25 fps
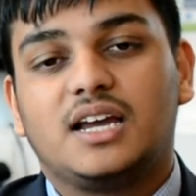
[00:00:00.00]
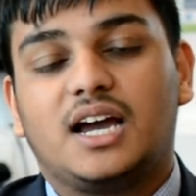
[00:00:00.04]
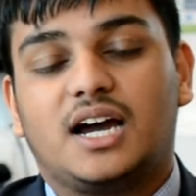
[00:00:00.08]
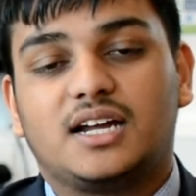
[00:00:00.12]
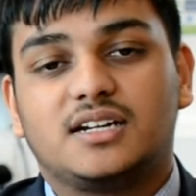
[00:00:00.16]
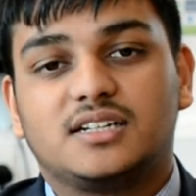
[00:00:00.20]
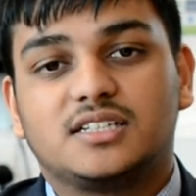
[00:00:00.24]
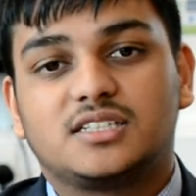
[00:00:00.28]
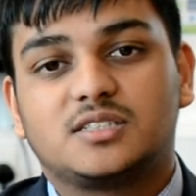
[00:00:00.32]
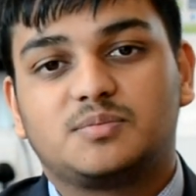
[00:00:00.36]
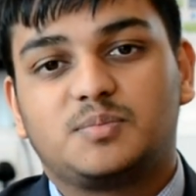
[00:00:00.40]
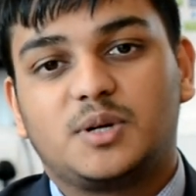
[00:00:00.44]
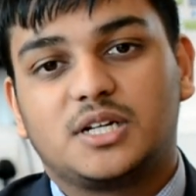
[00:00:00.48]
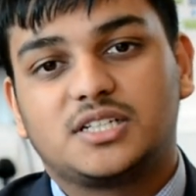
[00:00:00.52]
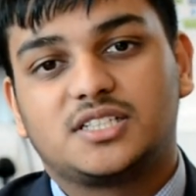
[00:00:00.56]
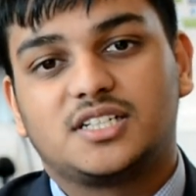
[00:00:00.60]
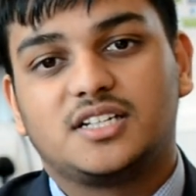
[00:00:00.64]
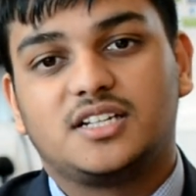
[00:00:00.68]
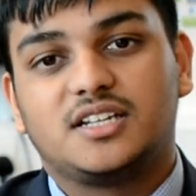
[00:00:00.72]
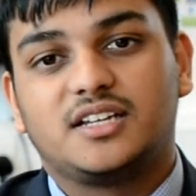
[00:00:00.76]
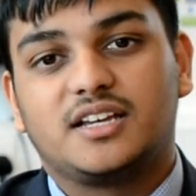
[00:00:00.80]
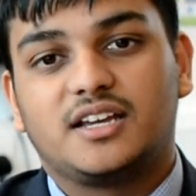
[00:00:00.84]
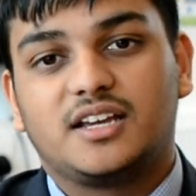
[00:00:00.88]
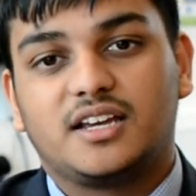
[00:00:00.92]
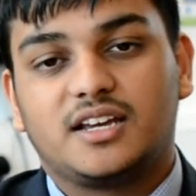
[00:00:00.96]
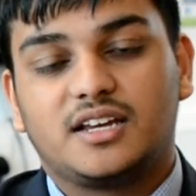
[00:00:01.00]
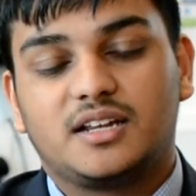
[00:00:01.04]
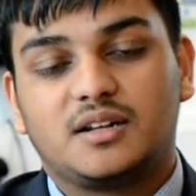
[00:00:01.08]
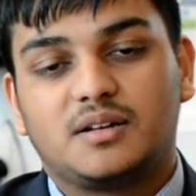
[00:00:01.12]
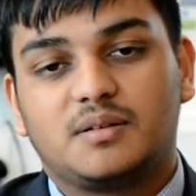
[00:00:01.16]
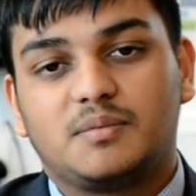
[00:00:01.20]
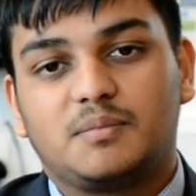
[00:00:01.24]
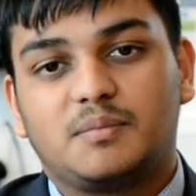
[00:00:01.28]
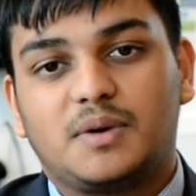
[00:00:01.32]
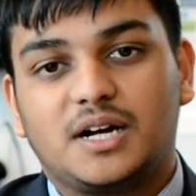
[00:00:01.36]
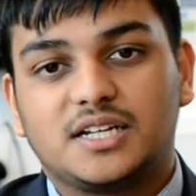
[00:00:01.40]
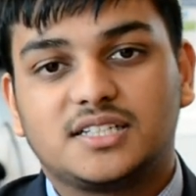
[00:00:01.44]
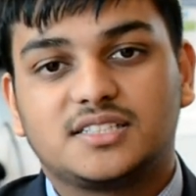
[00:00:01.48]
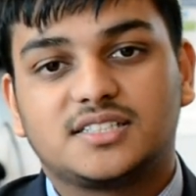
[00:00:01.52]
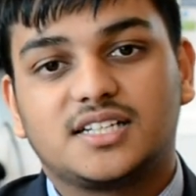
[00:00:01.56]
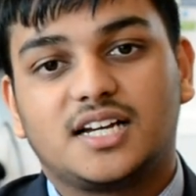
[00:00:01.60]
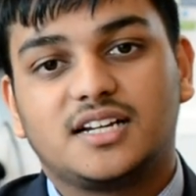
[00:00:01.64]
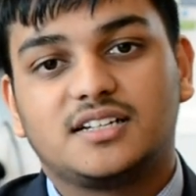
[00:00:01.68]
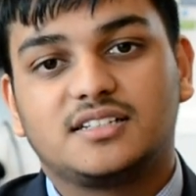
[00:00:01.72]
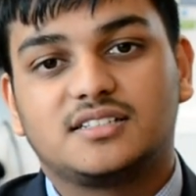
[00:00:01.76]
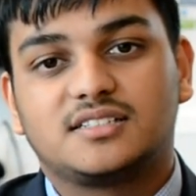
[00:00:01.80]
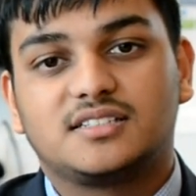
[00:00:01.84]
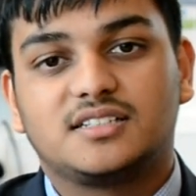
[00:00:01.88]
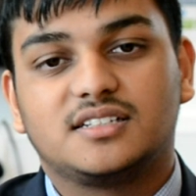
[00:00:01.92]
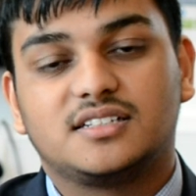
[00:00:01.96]
And especially in my
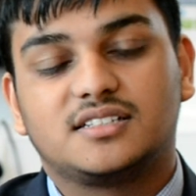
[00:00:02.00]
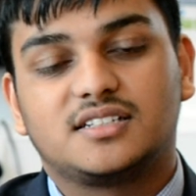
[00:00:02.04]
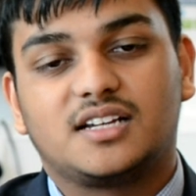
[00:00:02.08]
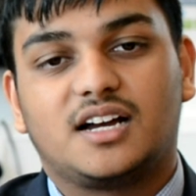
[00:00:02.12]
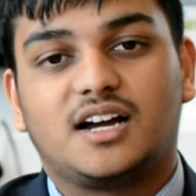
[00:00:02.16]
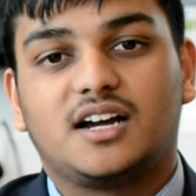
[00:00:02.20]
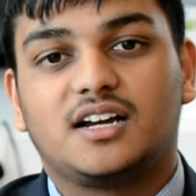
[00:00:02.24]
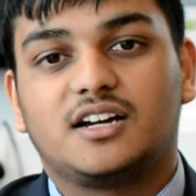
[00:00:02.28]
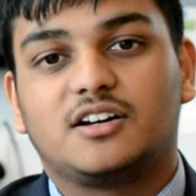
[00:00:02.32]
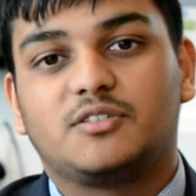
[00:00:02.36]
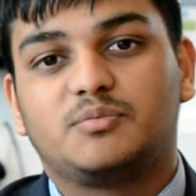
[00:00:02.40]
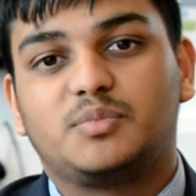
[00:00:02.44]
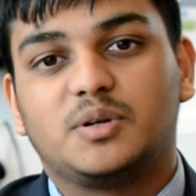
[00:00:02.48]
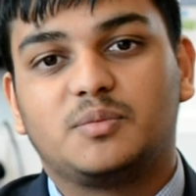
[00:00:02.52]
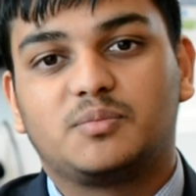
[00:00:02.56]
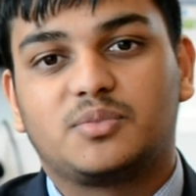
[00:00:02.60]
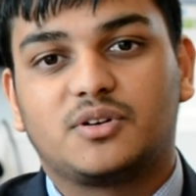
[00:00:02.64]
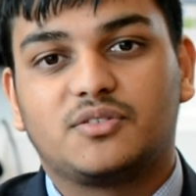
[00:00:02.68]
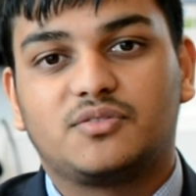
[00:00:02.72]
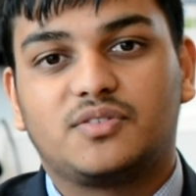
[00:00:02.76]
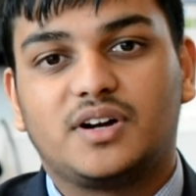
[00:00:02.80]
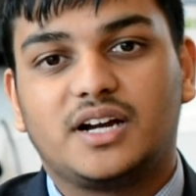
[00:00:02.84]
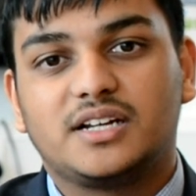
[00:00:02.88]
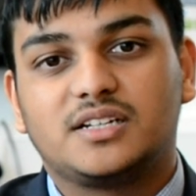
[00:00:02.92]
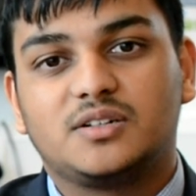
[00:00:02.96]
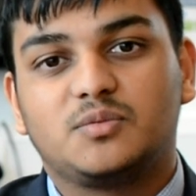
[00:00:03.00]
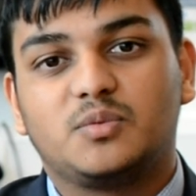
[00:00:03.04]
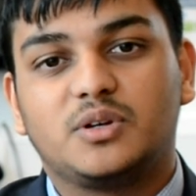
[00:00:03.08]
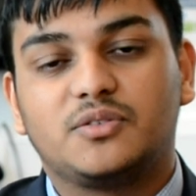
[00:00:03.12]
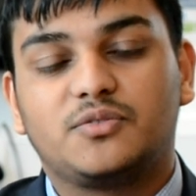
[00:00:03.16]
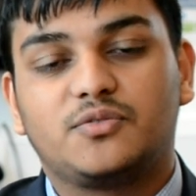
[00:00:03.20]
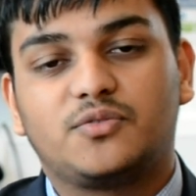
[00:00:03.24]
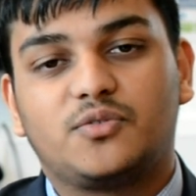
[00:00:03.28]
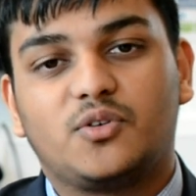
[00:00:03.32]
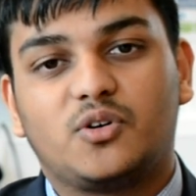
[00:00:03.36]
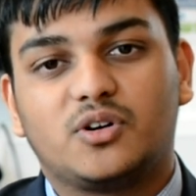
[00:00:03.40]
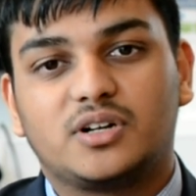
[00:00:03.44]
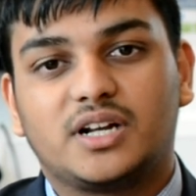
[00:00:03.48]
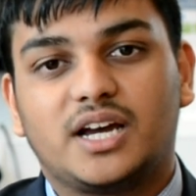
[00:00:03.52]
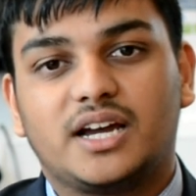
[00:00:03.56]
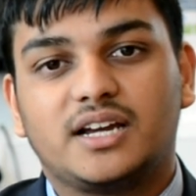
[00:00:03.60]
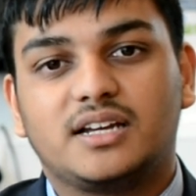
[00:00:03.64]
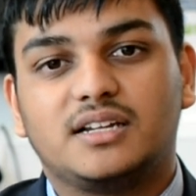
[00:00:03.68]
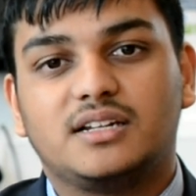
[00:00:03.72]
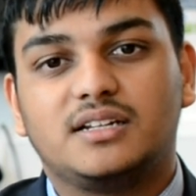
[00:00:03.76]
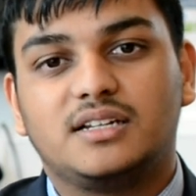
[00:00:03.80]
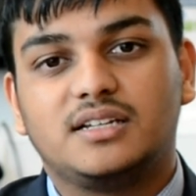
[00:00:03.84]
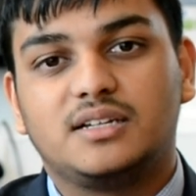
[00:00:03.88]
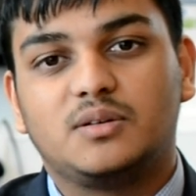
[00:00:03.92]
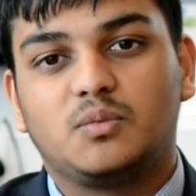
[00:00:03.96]
sciences, I have been provided with
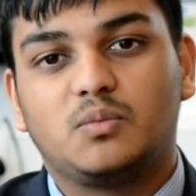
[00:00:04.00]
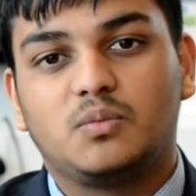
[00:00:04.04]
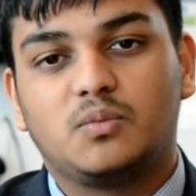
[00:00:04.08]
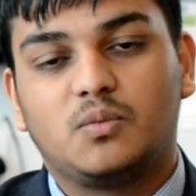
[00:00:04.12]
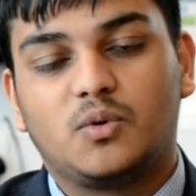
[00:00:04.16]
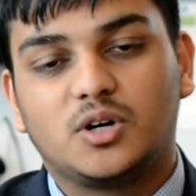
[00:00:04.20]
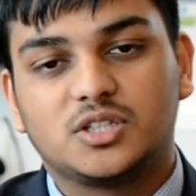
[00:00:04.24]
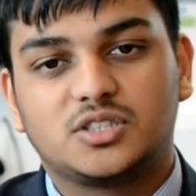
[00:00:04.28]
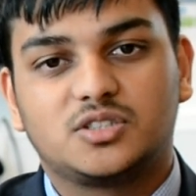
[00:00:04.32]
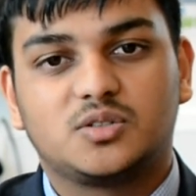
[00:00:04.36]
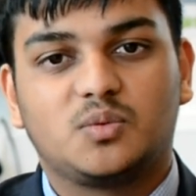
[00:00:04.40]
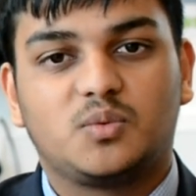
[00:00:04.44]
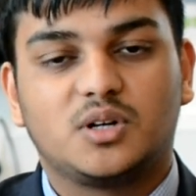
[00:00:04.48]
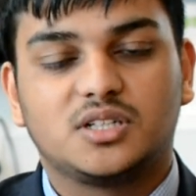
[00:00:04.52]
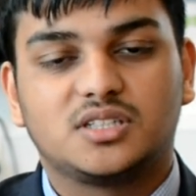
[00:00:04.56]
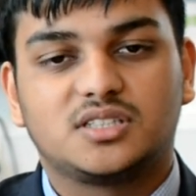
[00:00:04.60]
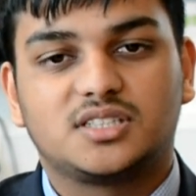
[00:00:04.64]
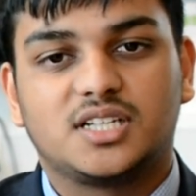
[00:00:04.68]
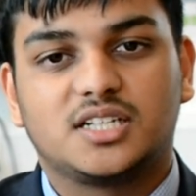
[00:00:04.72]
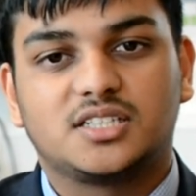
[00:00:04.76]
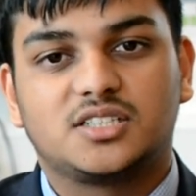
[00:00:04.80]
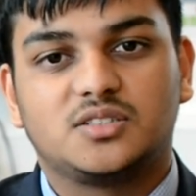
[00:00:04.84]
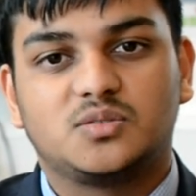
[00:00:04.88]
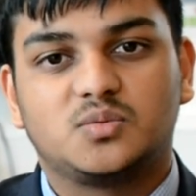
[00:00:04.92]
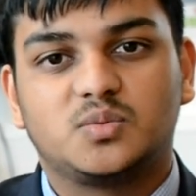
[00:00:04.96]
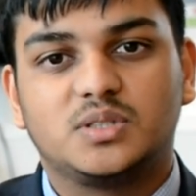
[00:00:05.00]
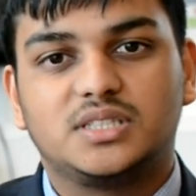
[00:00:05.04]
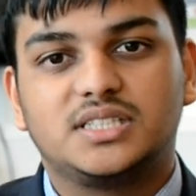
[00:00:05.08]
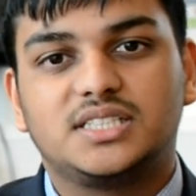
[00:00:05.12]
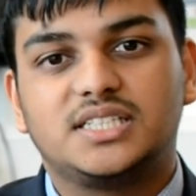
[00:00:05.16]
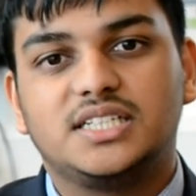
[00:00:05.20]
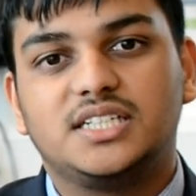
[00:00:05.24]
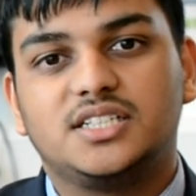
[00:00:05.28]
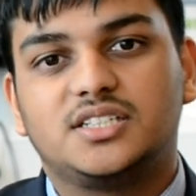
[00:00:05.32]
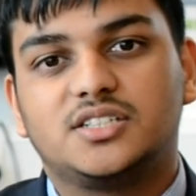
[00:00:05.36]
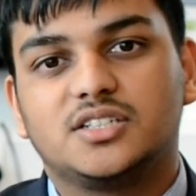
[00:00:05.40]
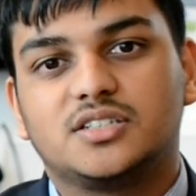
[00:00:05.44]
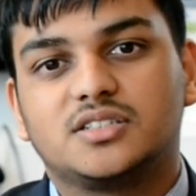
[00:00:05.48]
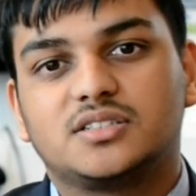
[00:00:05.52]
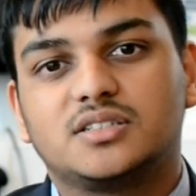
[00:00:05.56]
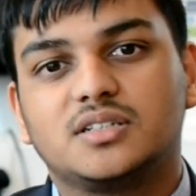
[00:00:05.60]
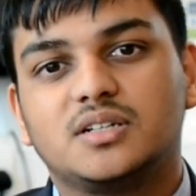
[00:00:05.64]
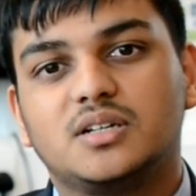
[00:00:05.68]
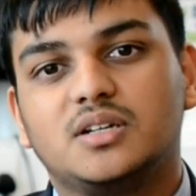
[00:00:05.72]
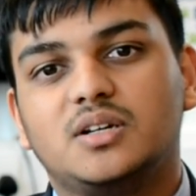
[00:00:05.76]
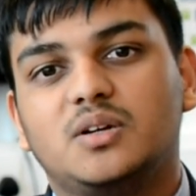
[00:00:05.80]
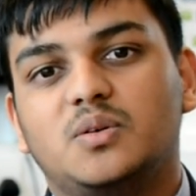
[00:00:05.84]
fortnightly one-to-one sessions with teachers,